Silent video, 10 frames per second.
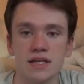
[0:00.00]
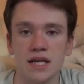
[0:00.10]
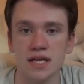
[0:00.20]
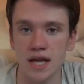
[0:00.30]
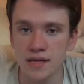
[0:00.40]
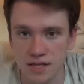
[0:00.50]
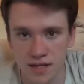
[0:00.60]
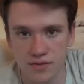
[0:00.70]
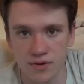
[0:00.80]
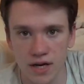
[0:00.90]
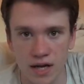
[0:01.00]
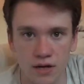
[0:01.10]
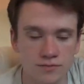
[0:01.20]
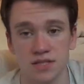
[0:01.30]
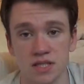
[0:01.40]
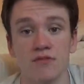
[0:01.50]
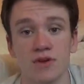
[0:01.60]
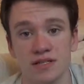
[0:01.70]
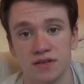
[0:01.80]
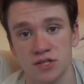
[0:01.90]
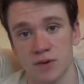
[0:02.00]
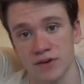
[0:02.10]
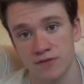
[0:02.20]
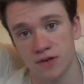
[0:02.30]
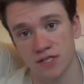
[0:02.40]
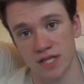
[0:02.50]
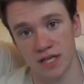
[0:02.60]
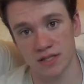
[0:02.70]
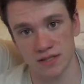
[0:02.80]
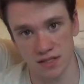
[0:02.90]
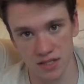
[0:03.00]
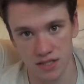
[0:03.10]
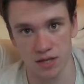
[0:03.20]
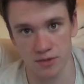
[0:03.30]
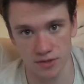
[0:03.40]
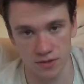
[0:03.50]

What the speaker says: the 19th right now. The sunrise of the 21st is the summer